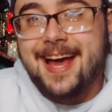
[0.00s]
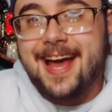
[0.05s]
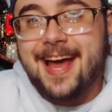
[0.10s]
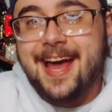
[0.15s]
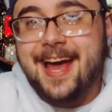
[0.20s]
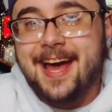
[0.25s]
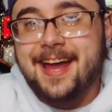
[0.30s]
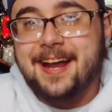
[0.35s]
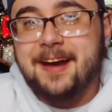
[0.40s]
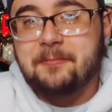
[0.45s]

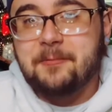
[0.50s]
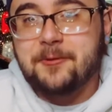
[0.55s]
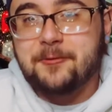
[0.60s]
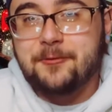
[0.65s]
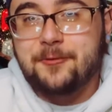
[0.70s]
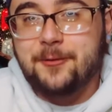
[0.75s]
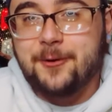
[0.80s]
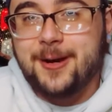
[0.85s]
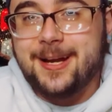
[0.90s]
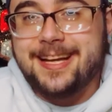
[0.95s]
and I'm
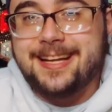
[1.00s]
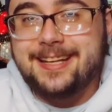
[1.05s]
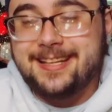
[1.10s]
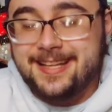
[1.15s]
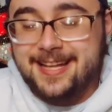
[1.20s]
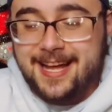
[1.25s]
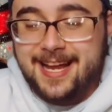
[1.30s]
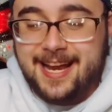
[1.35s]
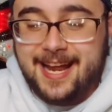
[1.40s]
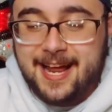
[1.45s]
afraid
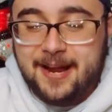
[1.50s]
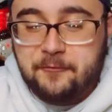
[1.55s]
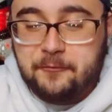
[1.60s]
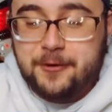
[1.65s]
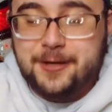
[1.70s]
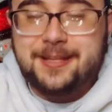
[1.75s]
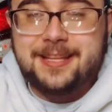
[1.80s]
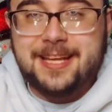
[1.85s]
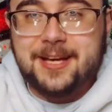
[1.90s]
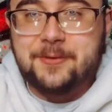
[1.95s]
that
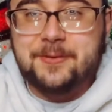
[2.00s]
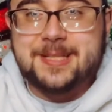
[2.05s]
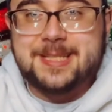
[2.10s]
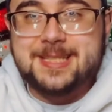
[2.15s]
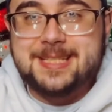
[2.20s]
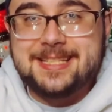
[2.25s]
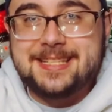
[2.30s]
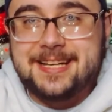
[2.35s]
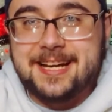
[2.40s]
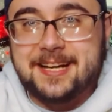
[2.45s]
everything would
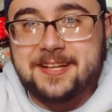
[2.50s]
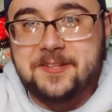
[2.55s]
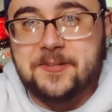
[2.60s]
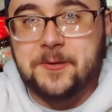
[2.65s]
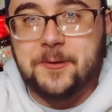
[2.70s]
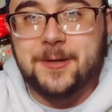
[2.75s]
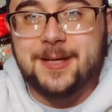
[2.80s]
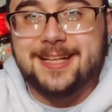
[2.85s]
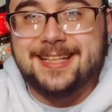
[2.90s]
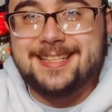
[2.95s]
stick
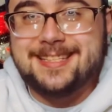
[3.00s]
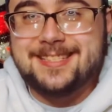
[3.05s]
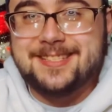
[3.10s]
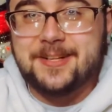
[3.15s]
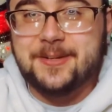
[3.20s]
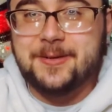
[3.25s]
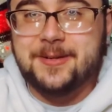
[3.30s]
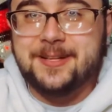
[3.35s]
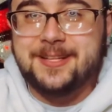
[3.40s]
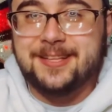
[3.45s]
to it,
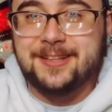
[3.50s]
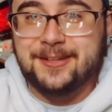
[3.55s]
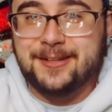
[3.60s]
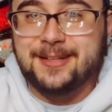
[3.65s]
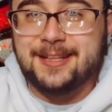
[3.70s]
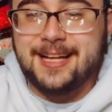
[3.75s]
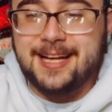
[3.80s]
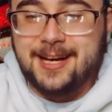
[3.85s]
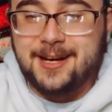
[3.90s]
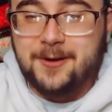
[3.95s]
so it'd look
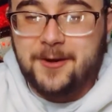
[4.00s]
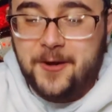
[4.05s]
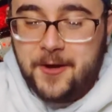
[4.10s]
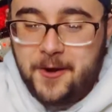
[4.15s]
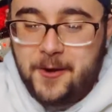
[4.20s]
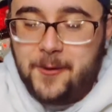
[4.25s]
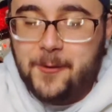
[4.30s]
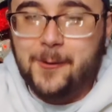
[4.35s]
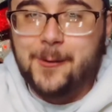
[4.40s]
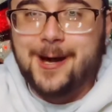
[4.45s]
like
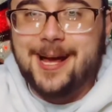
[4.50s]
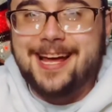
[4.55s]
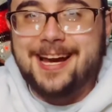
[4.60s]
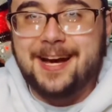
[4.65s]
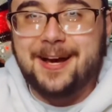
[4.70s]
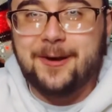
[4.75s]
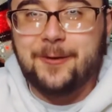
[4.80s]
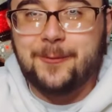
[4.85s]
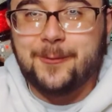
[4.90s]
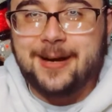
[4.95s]
white
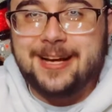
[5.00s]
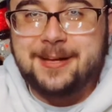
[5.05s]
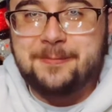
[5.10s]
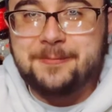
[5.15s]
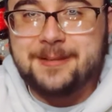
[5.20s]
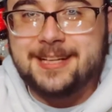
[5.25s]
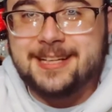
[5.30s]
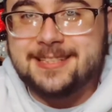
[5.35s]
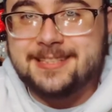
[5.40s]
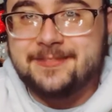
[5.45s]
on white
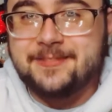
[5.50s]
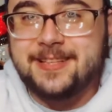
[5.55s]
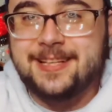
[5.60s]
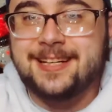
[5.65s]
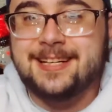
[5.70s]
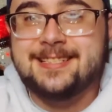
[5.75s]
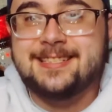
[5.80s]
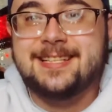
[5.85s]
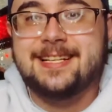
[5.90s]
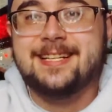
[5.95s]
because of the
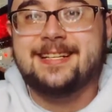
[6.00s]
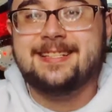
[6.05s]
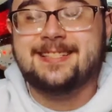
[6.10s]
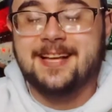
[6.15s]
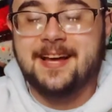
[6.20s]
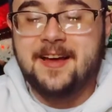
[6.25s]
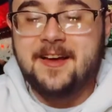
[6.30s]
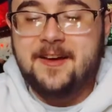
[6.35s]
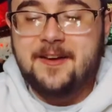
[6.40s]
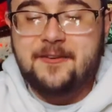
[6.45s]
husky's
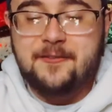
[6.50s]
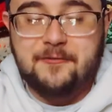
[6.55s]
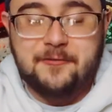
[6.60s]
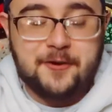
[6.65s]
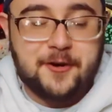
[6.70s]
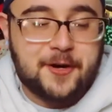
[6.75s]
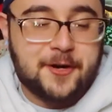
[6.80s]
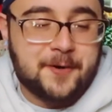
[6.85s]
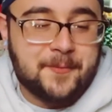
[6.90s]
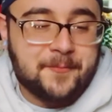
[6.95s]

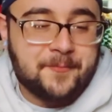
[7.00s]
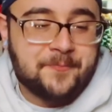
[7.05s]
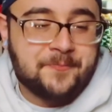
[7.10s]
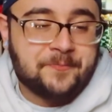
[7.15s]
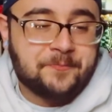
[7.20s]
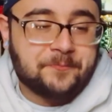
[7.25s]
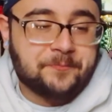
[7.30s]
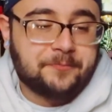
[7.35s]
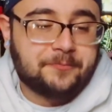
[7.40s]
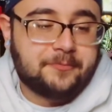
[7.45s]
fur.
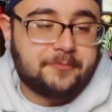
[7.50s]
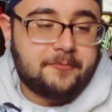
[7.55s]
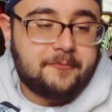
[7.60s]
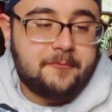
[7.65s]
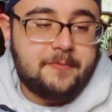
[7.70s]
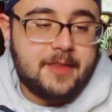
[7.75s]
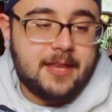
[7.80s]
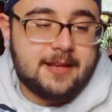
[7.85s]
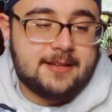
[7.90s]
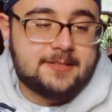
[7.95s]

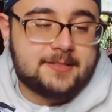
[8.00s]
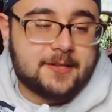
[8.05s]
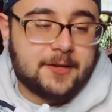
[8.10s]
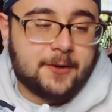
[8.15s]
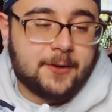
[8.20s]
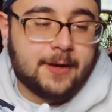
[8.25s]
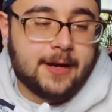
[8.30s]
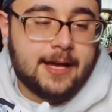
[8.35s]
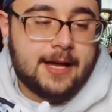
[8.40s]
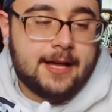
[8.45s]

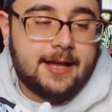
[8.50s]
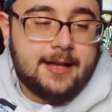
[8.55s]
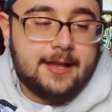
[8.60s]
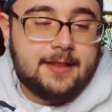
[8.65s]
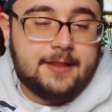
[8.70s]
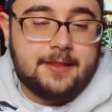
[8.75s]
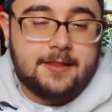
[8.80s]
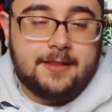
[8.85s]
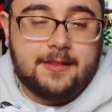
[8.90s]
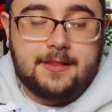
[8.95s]
So
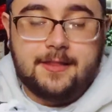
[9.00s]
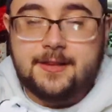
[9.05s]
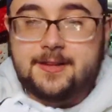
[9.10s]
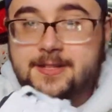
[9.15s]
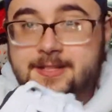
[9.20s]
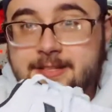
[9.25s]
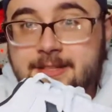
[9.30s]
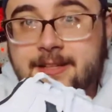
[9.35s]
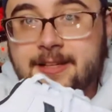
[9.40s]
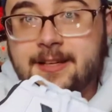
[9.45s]

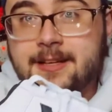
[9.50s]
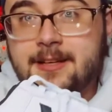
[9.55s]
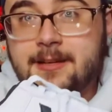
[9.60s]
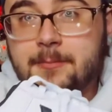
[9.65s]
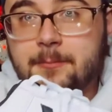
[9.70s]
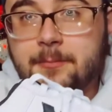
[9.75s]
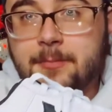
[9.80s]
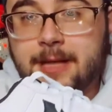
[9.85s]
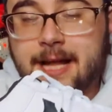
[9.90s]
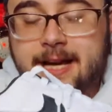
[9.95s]
there's the
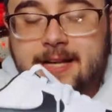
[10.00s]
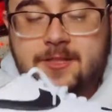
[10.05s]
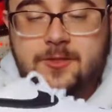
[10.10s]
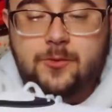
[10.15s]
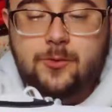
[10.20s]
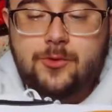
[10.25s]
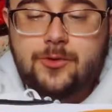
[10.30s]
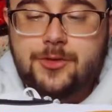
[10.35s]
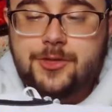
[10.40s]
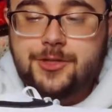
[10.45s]
black
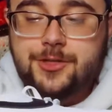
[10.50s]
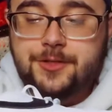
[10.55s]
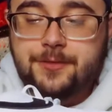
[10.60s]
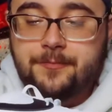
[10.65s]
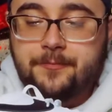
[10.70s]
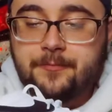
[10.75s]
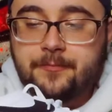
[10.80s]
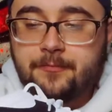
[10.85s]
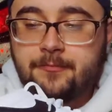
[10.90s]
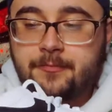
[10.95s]
swoosh,
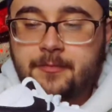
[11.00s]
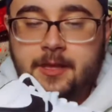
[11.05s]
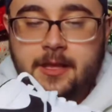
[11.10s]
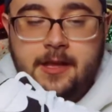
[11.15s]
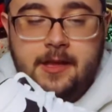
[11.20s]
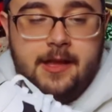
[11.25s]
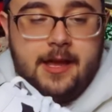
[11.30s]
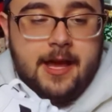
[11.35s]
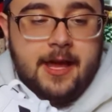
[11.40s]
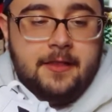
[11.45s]

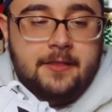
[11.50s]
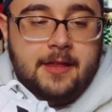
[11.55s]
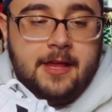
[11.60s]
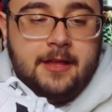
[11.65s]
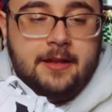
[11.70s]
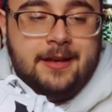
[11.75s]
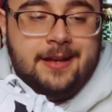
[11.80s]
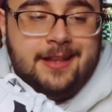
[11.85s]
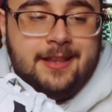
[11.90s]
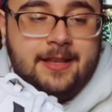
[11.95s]
and
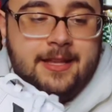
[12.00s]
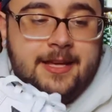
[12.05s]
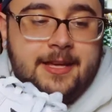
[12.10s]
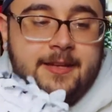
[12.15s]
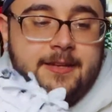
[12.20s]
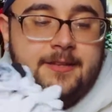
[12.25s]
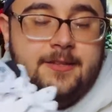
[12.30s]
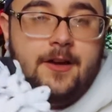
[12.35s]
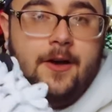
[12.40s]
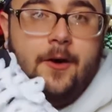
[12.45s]
then the
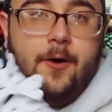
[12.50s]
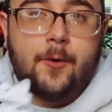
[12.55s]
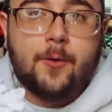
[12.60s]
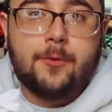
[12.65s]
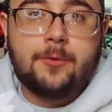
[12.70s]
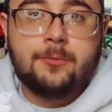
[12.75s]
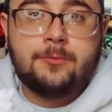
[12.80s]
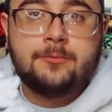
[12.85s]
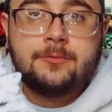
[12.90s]
toe